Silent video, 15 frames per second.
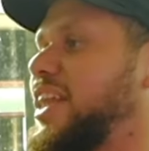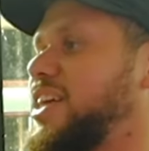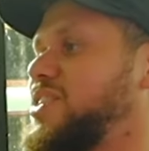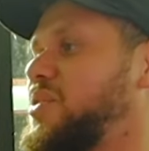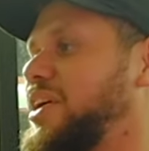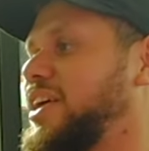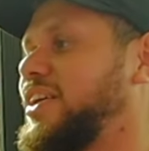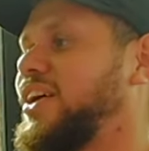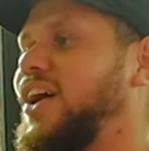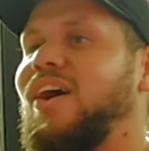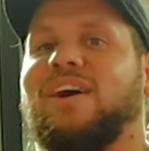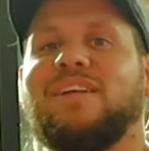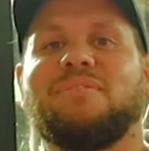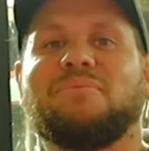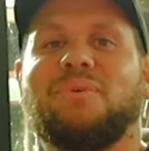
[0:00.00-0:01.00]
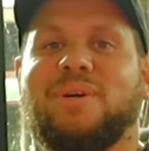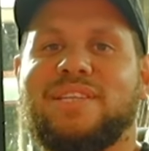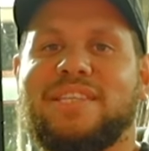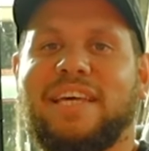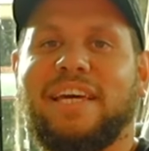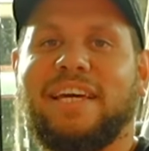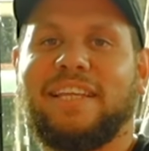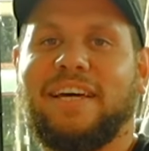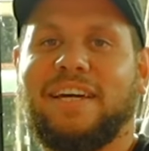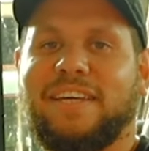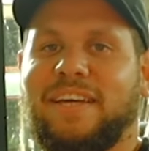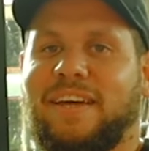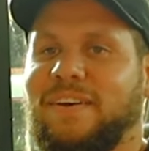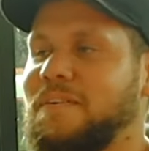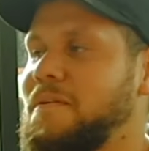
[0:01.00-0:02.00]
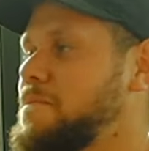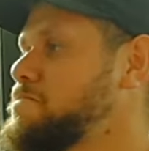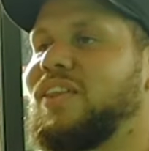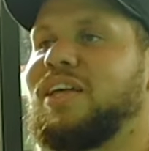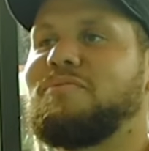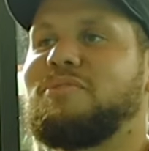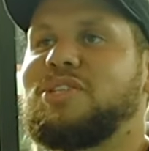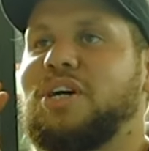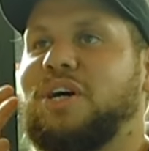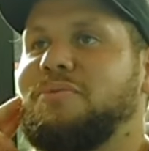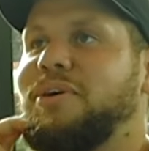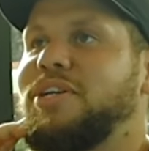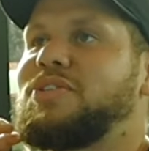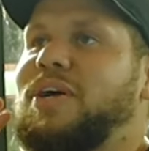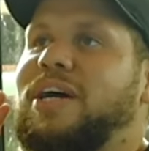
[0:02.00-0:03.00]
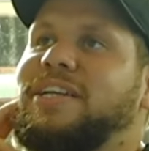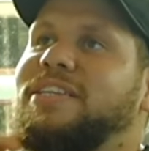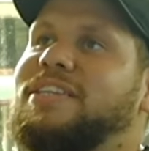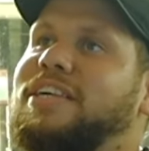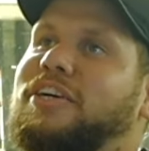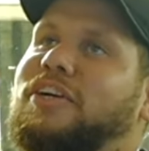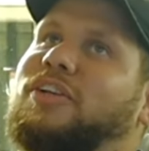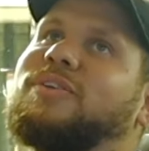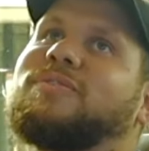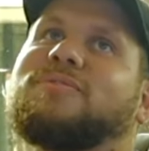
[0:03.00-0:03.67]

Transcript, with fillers: that's why they got the island boys there. Like, yeah, let me show you my train of thinking.